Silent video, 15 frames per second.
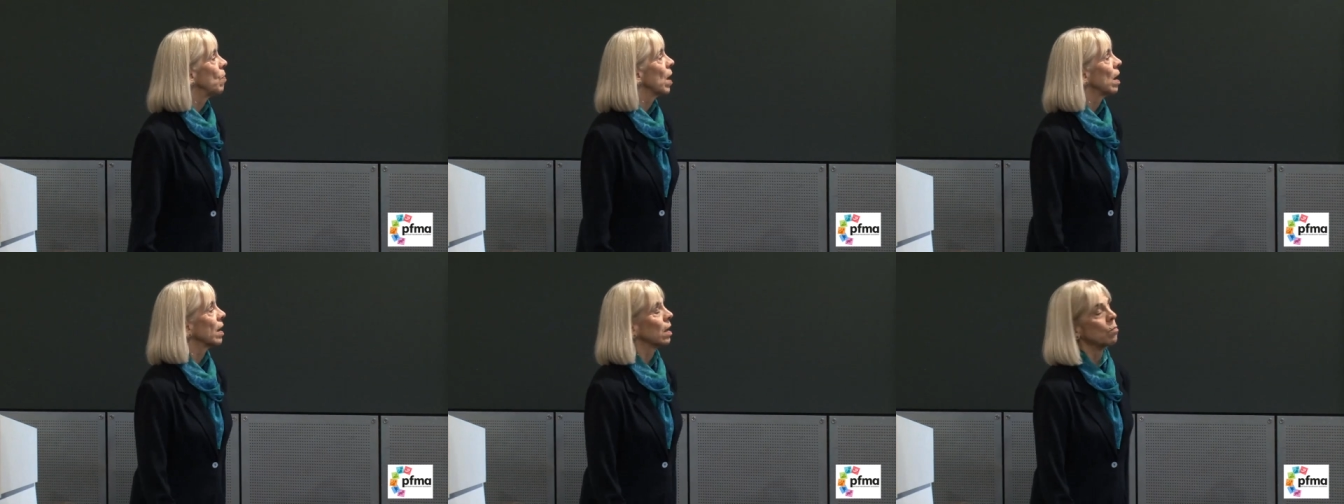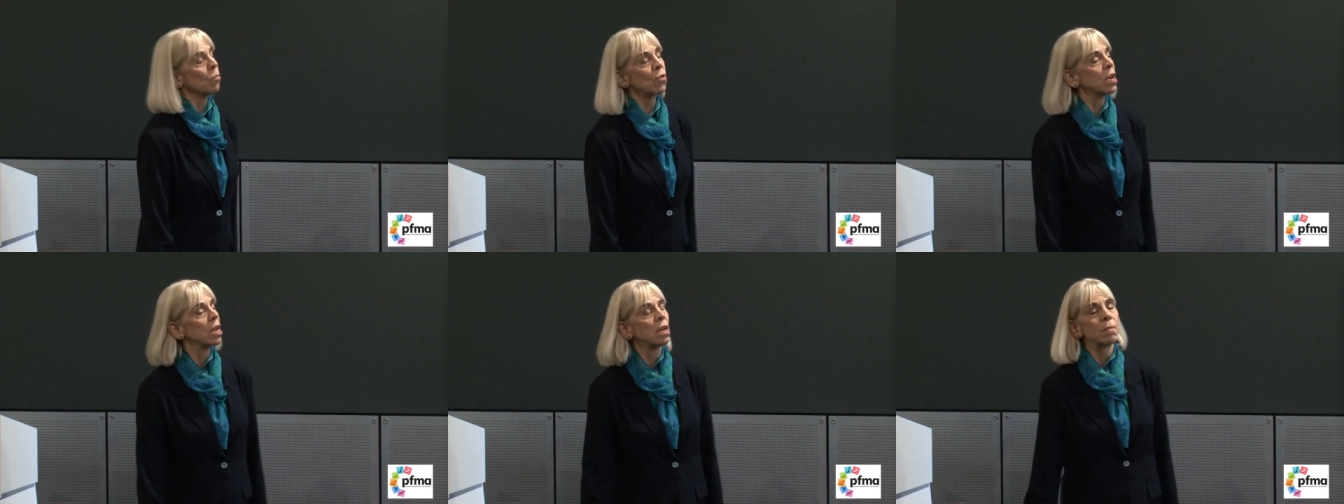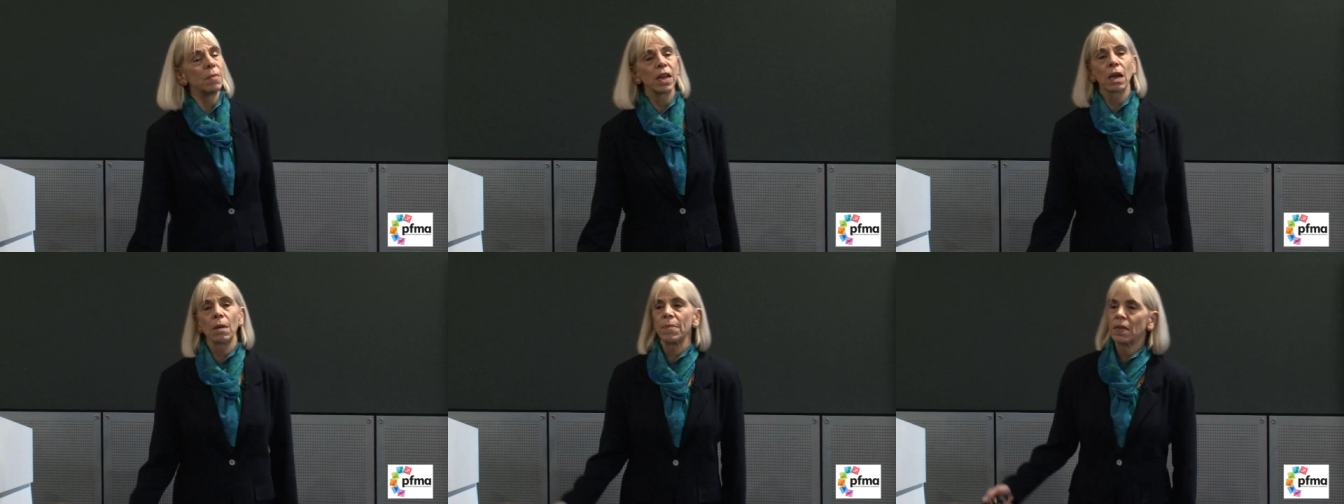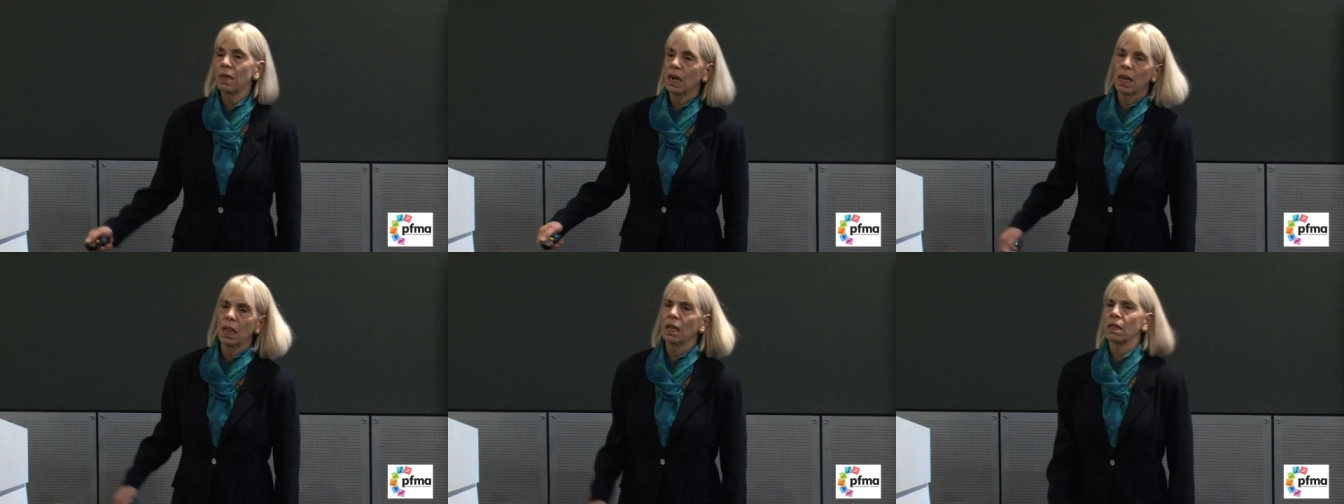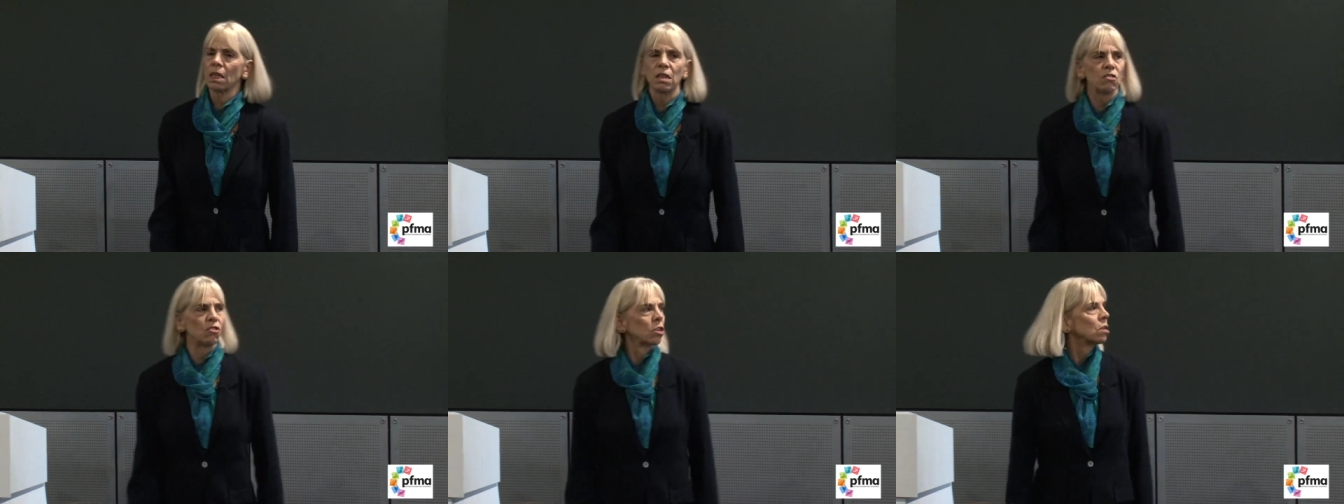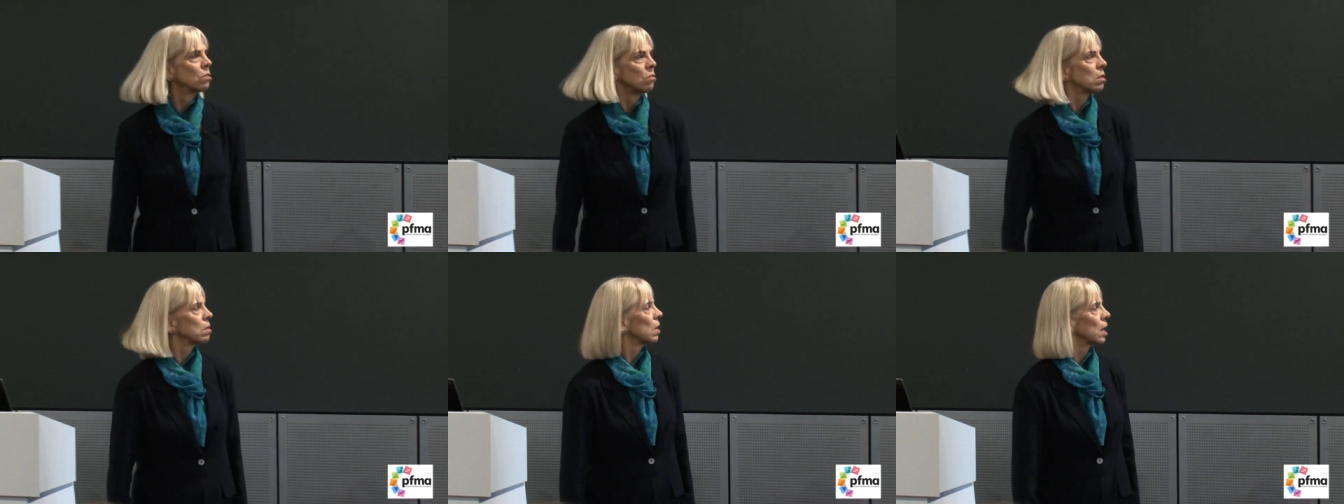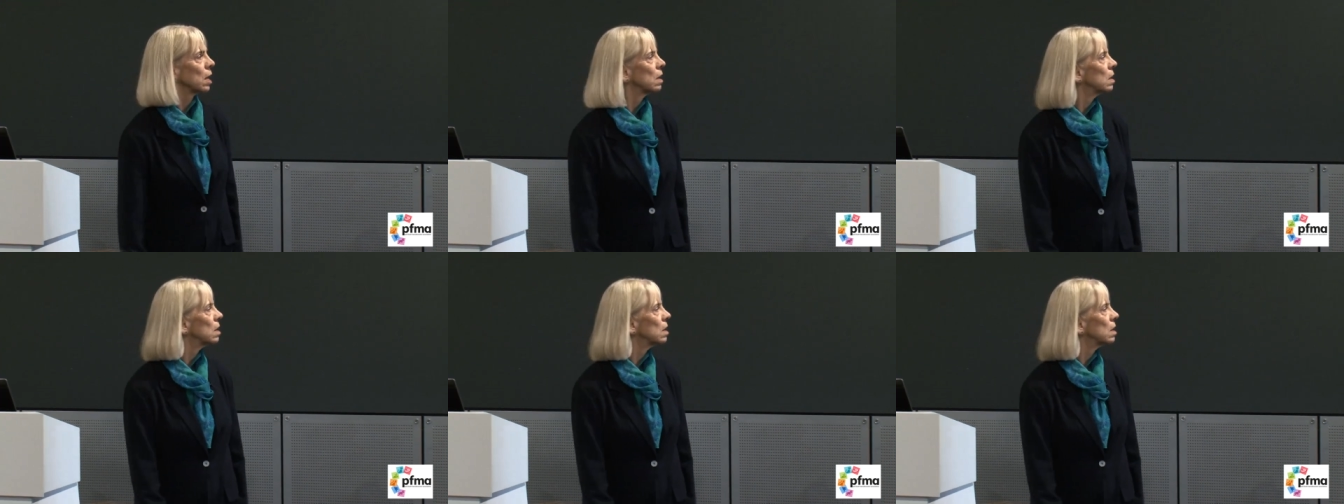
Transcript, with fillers: I can pretend to make up a diet like this, just don't do it.